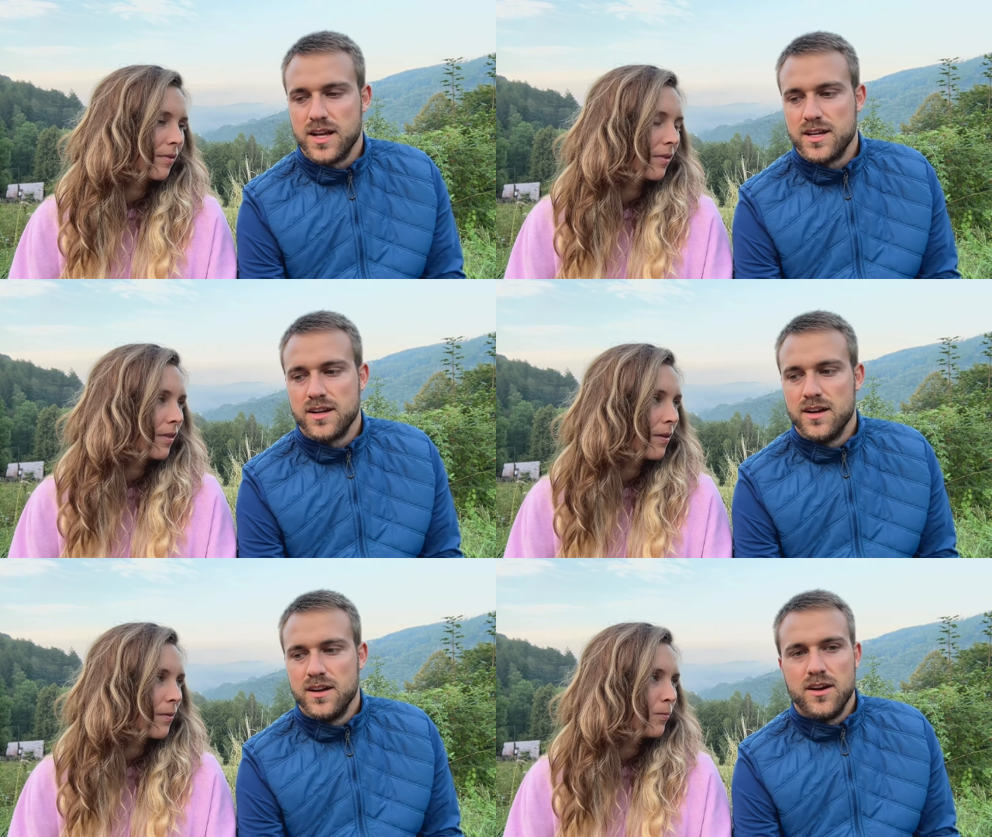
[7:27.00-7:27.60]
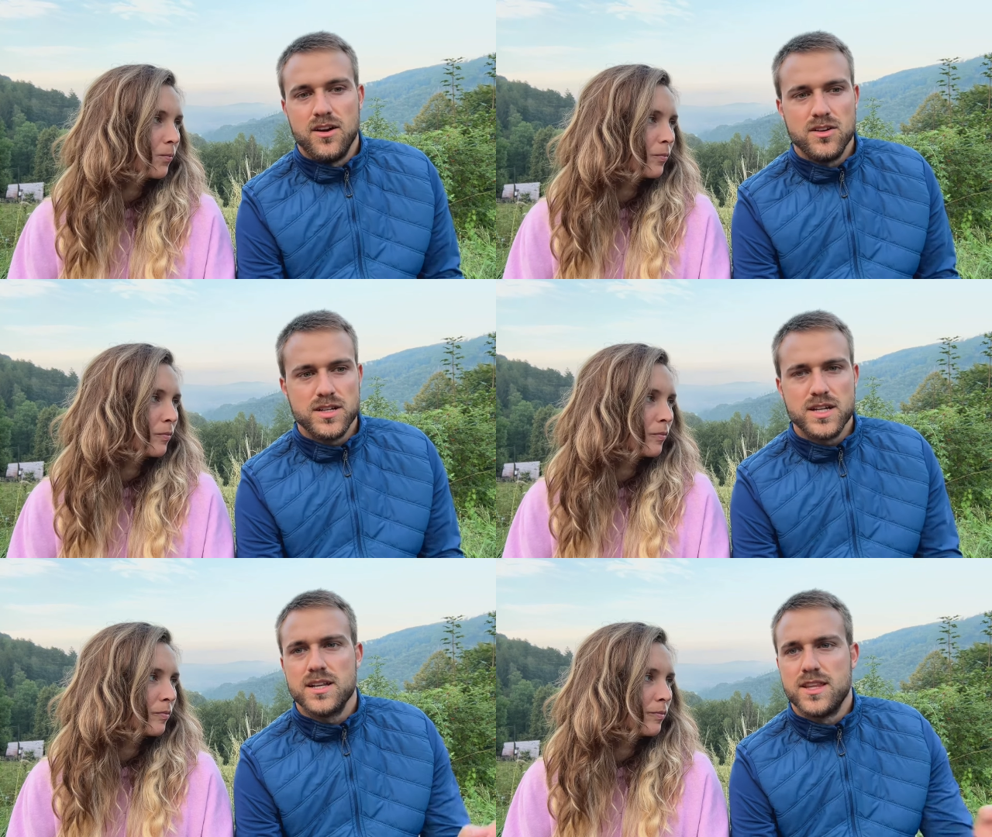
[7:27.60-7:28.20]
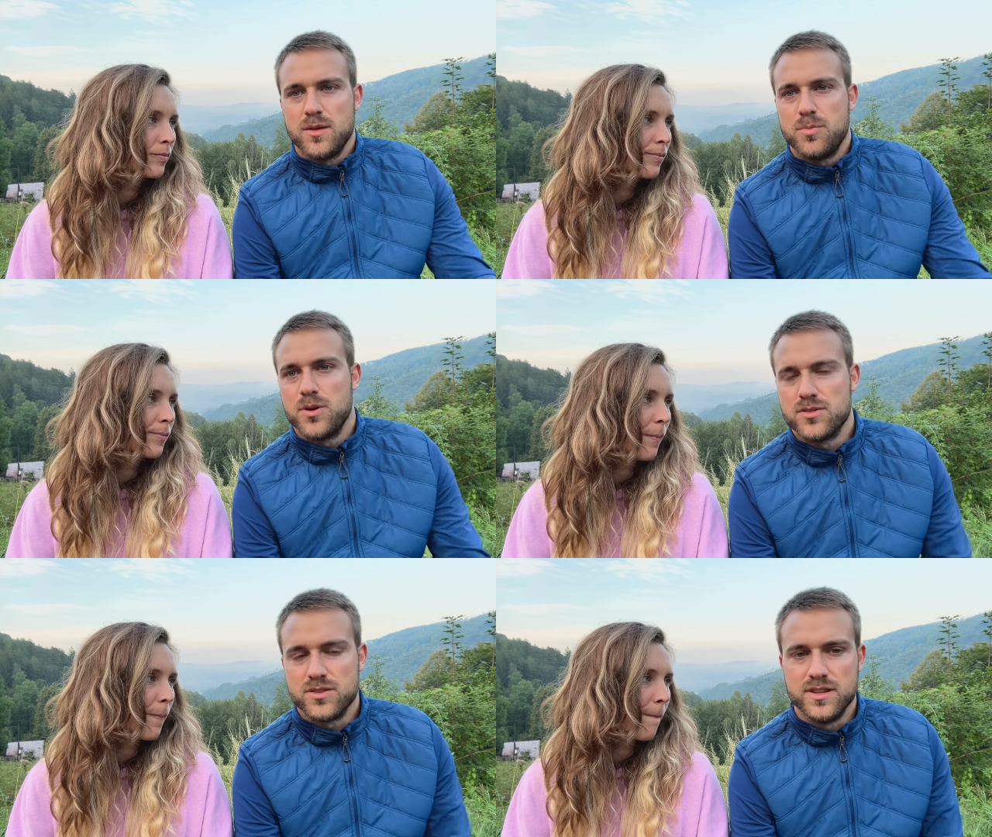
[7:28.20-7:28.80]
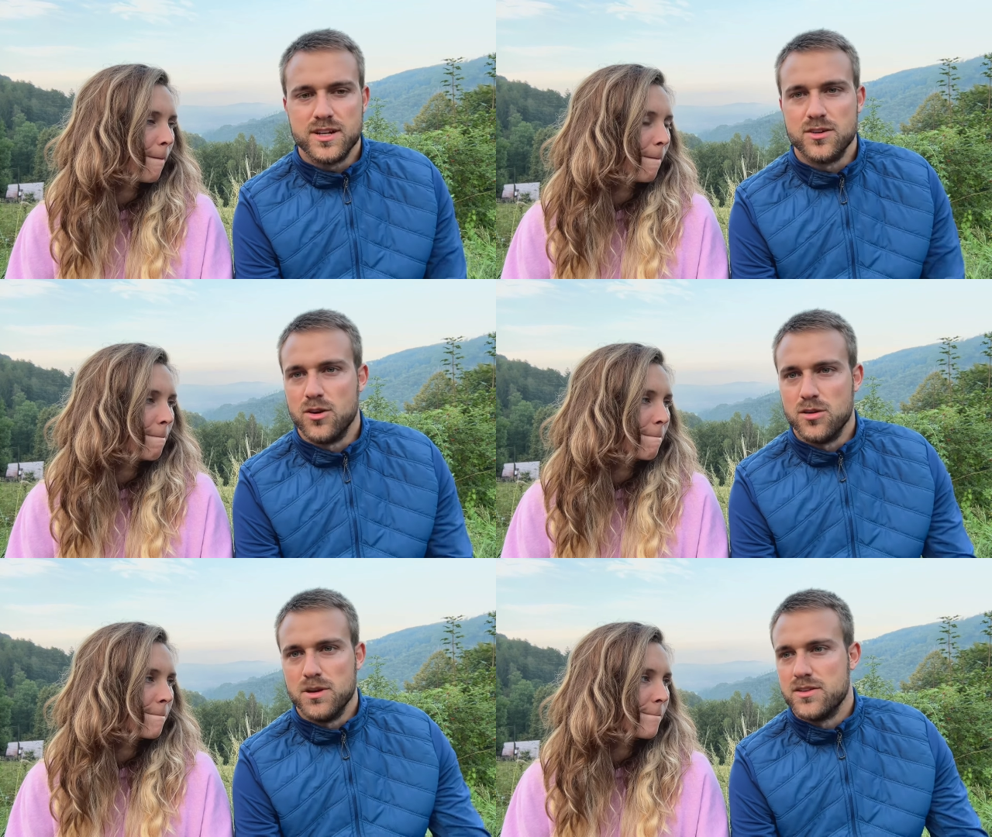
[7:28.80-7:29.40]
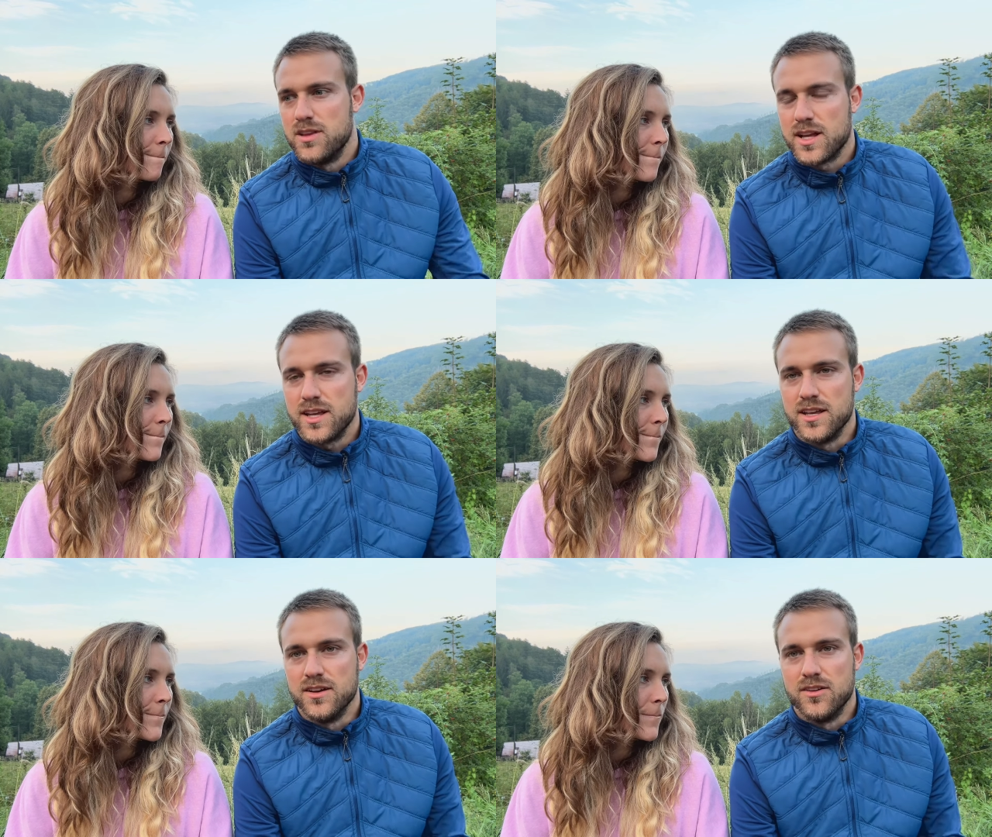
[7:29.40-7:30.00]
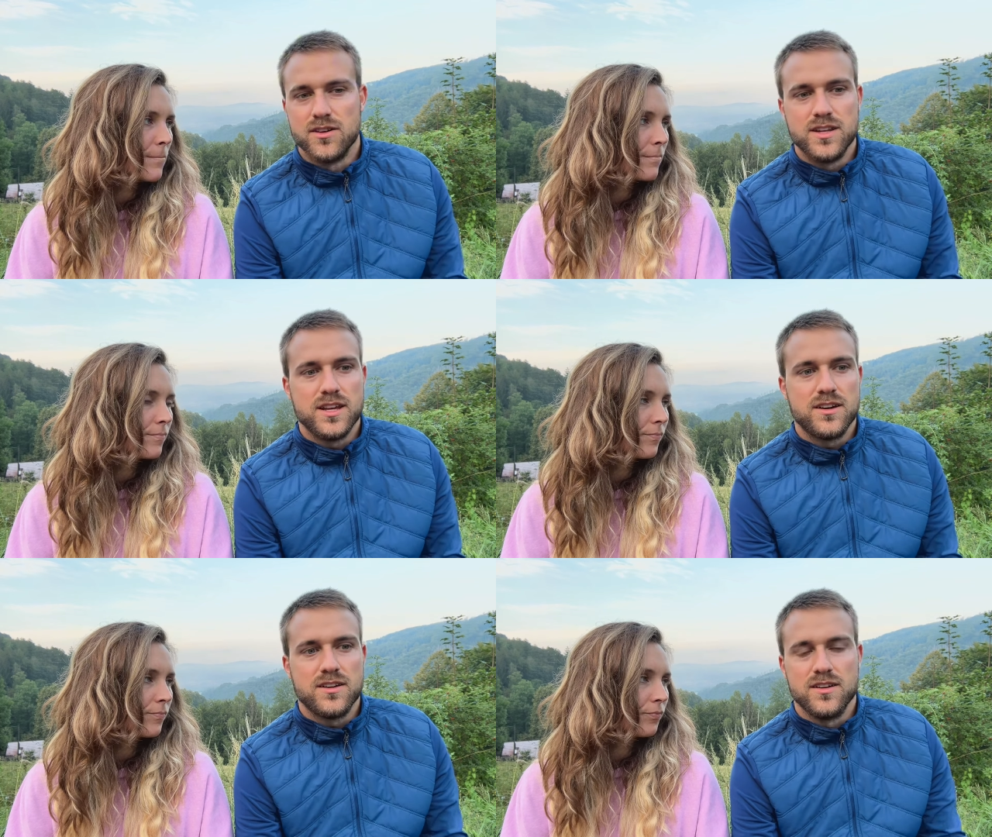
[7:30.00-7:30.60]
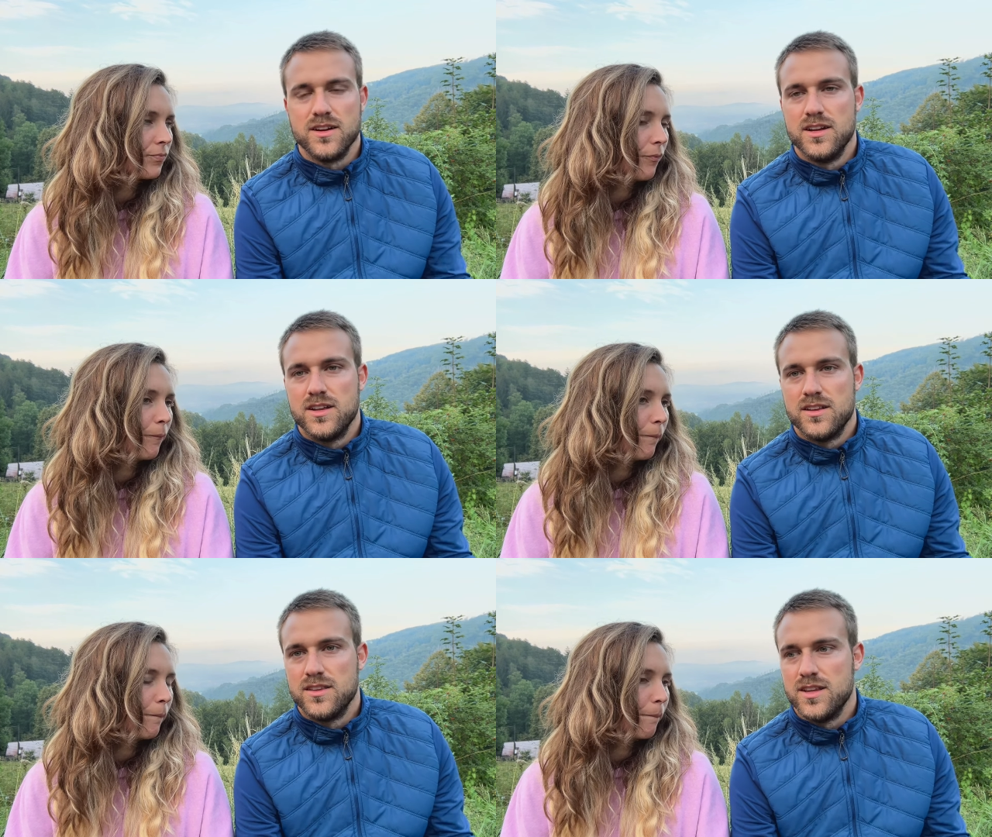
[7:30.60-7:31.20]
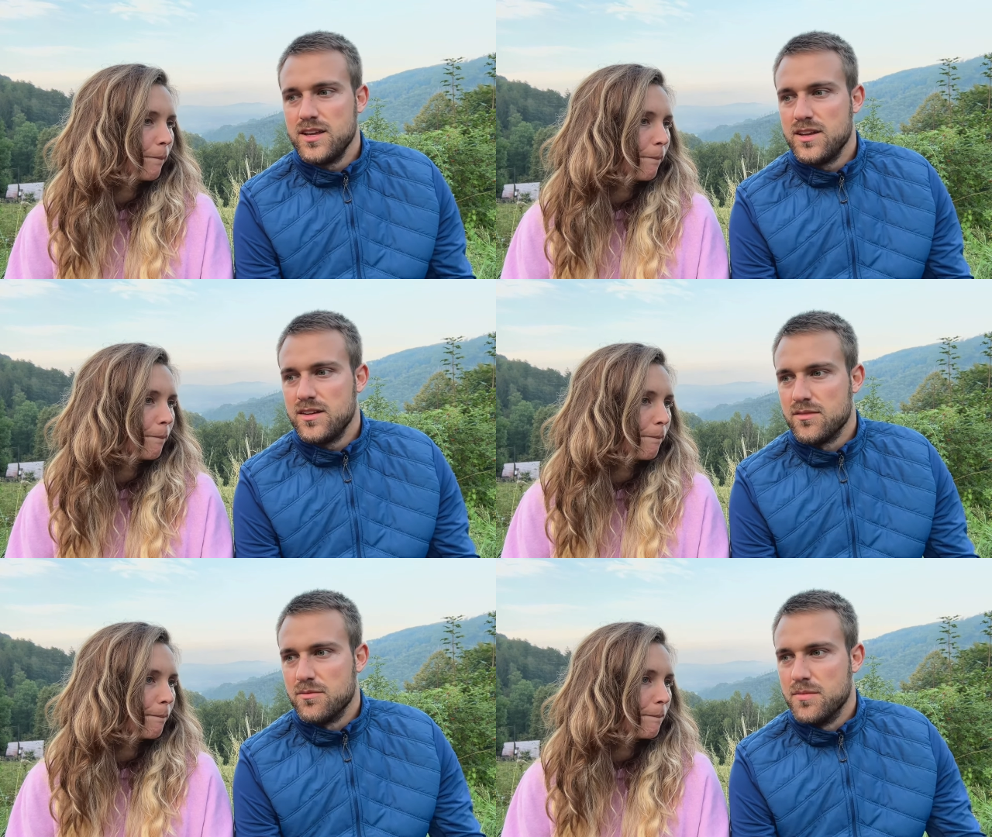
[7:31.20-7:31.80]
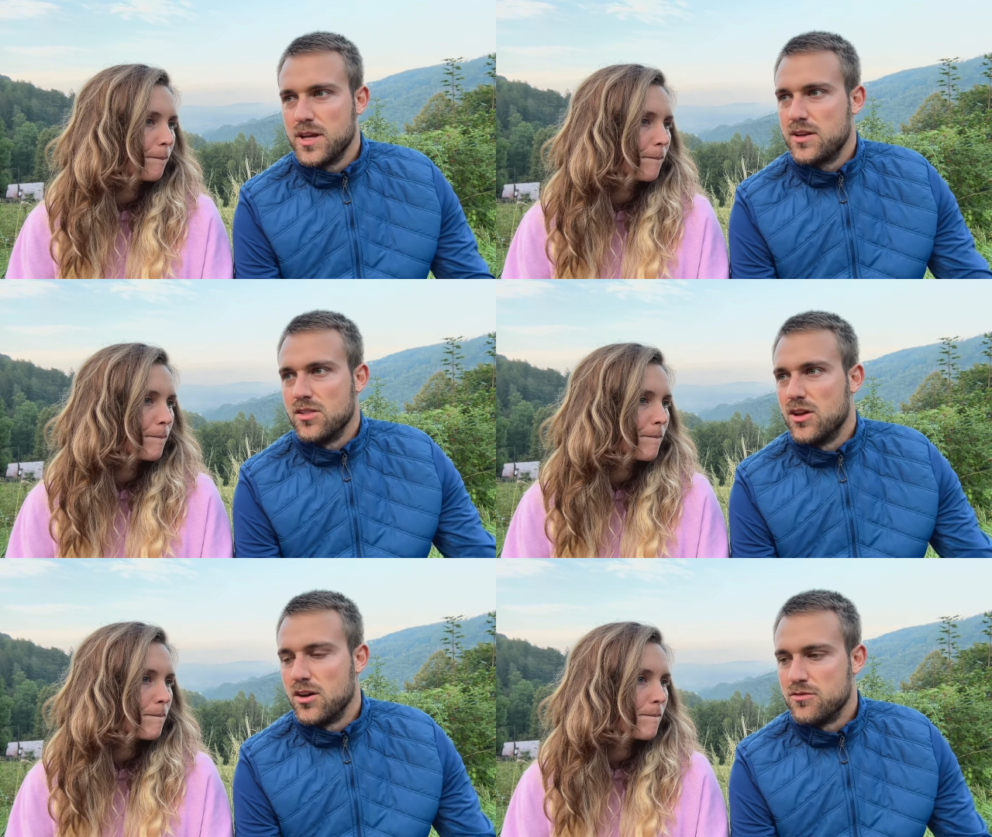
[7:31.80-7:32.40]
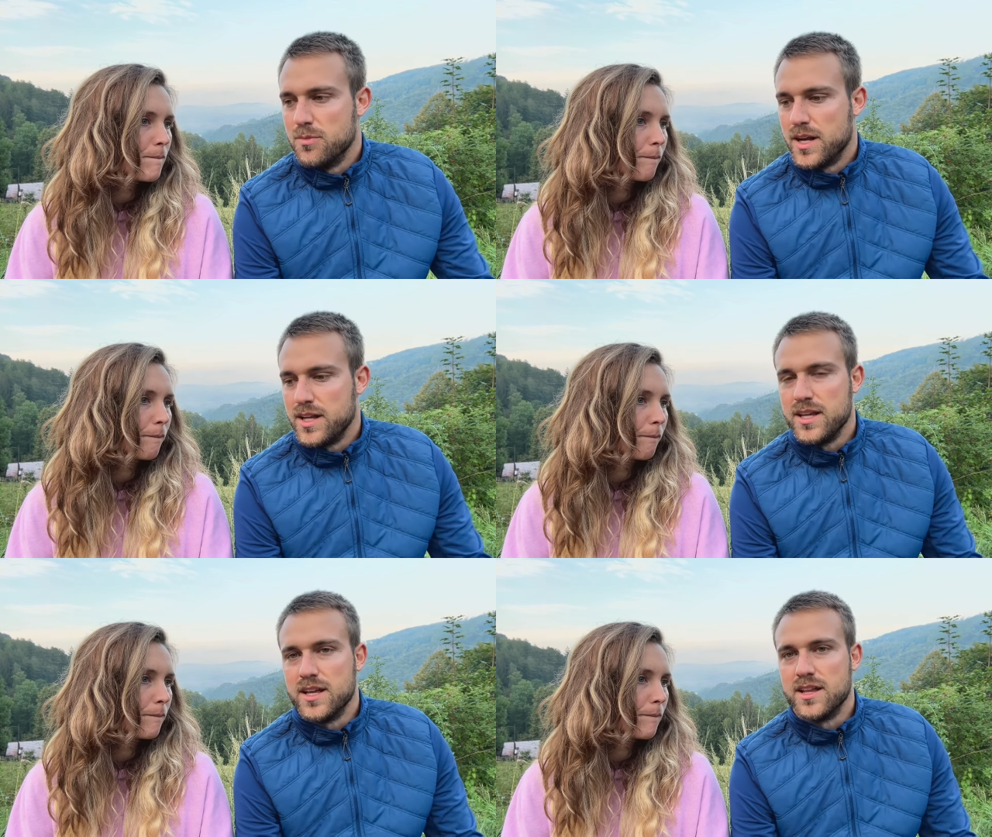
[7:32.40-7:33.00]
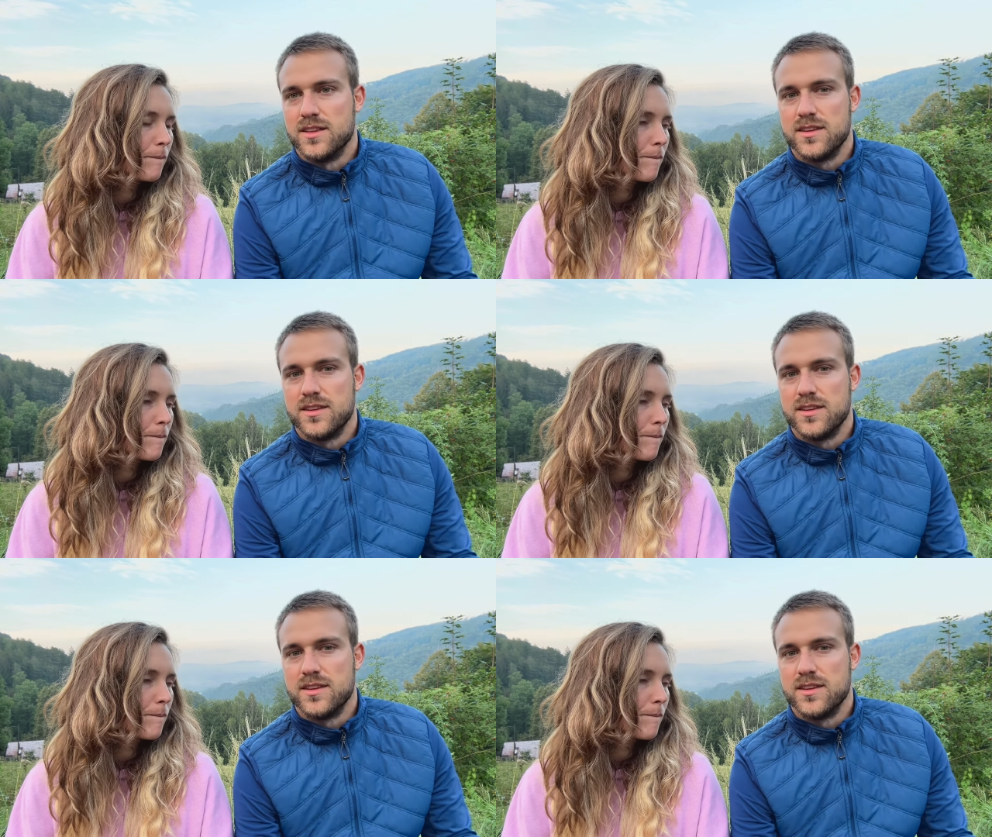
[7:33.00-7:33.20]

Speaker 1: like oh yeah yeah that person they're always lucky or they're they make a lot of money and